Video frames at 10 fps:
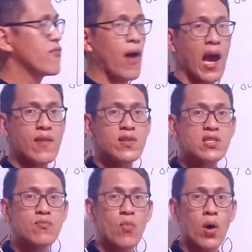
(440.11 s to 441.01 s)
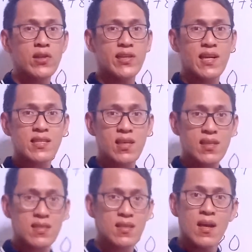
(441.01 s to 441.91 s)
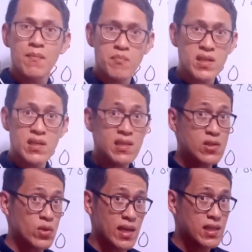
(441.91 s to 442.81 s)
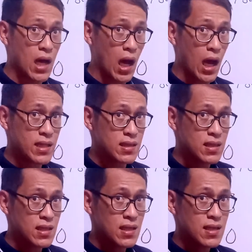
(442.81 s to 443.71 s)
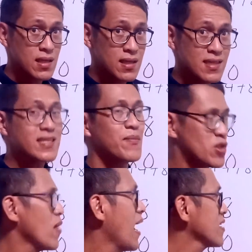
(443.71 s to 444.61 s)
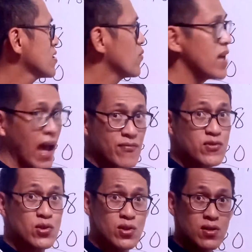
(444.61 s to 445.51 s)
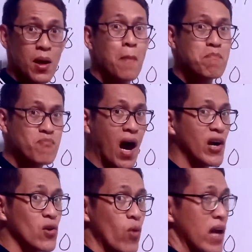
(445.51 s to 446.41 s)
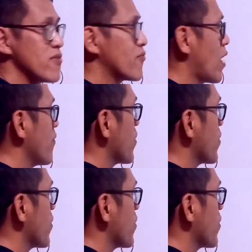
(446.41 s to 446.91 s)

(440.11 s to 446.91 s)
5 is smaller than 6, meaning you cannot subtract. So we have to borrow 1 from